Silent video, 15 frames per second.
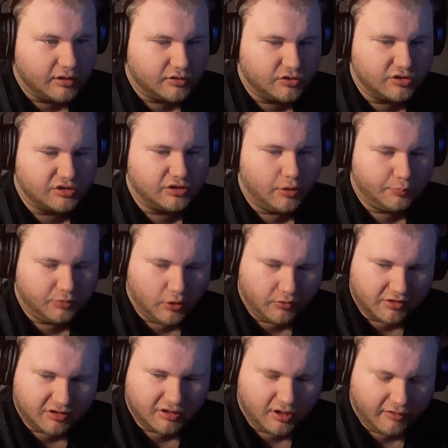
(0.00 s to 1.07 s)
just
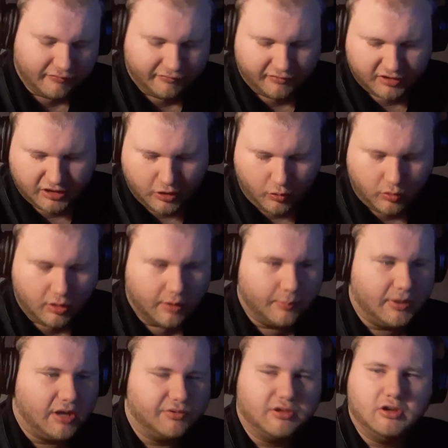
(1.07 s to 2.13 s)
uploaded a video
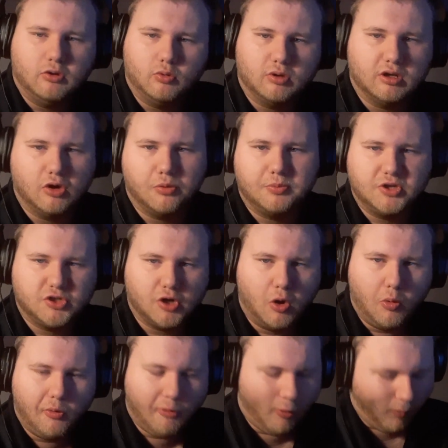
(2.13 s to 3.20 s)
about the new Kenobi show.
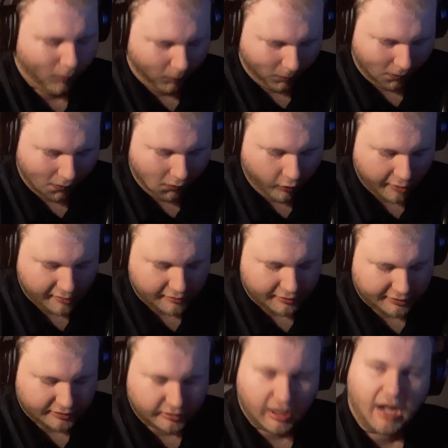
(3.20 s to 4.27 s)

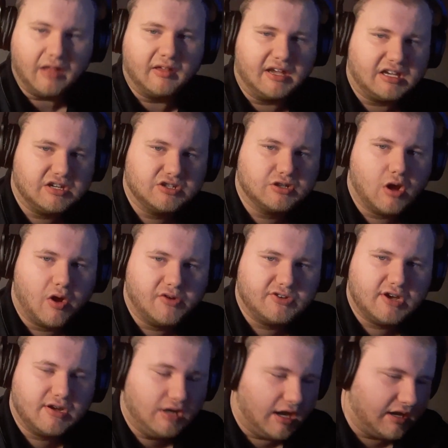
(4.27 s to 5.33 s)
I like his
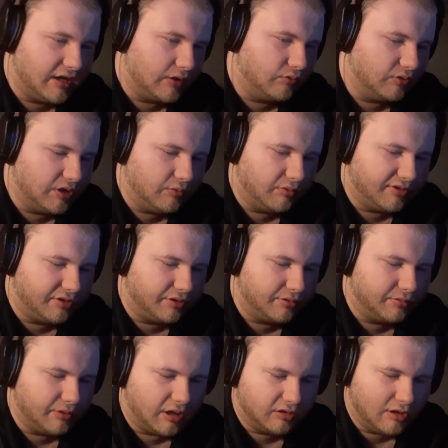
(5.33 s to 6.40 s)
content. I agree with
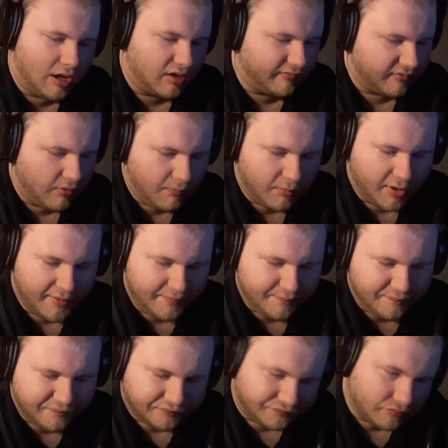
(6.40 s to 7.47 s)
a lot of it, but
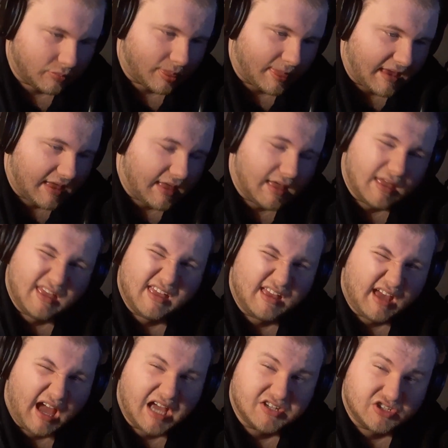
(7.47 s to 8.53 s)

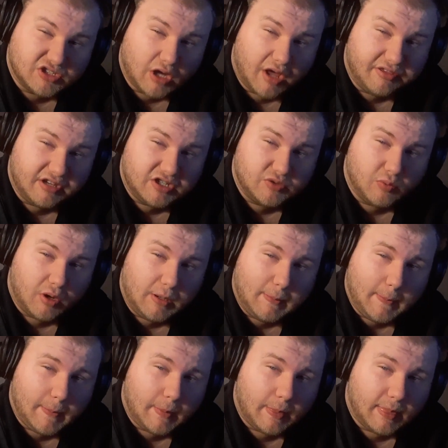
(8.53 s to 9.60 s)
I saw this one,
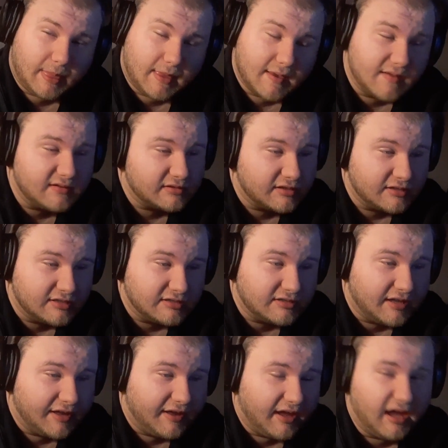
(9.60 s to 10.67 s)

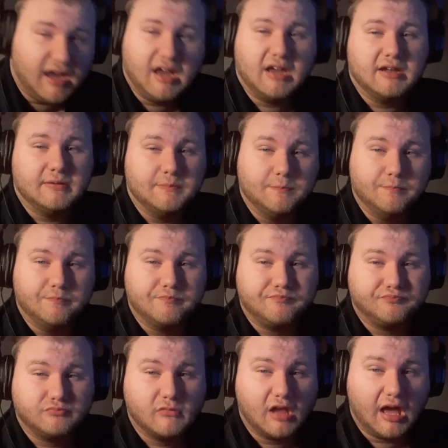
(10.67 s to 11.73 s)
and
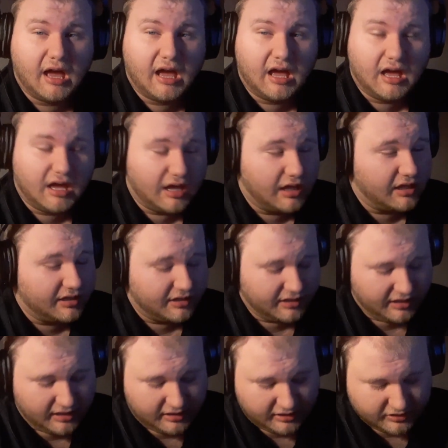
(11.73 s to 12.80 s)

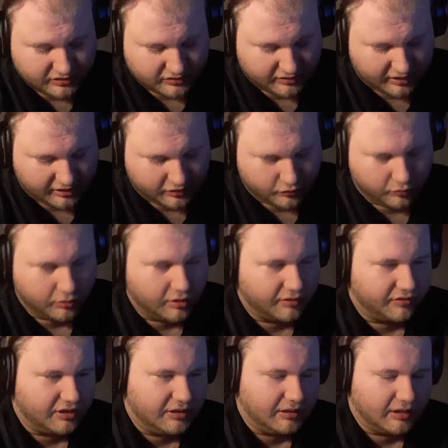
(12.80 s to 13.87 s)
it is like one of
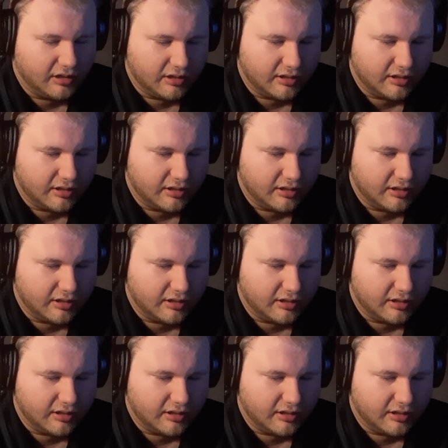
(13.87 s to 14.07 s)
the